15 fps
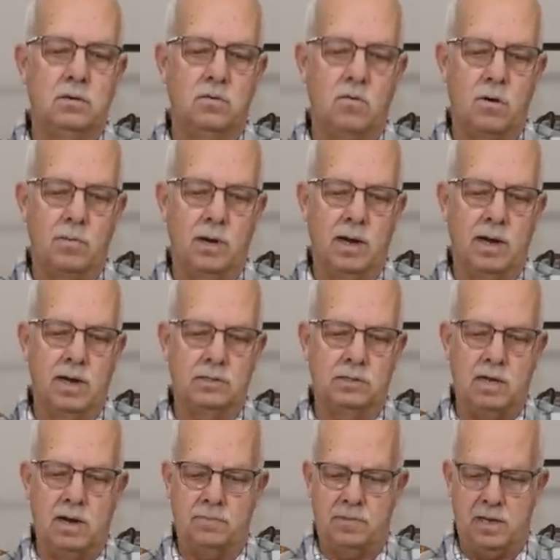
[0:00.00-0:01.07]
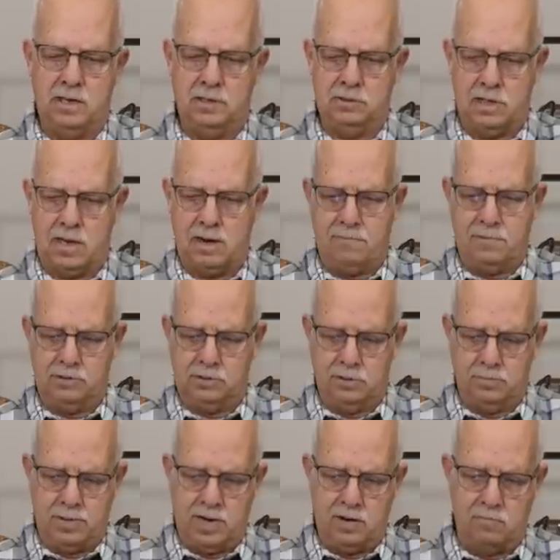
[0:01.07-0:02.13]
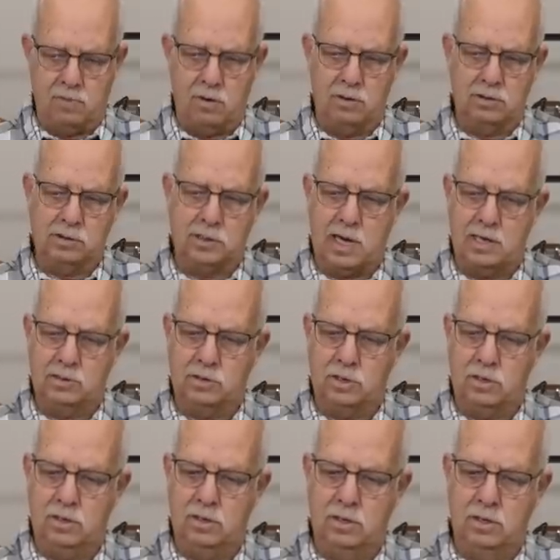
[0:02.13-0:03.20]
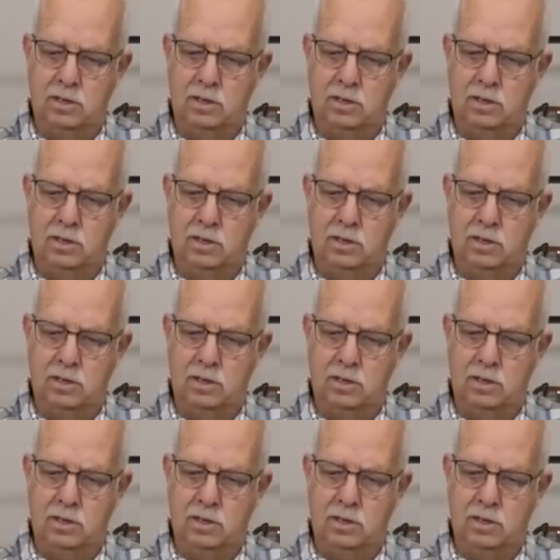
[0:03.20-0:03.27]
Normally, except this, happens to be a roll of Siser.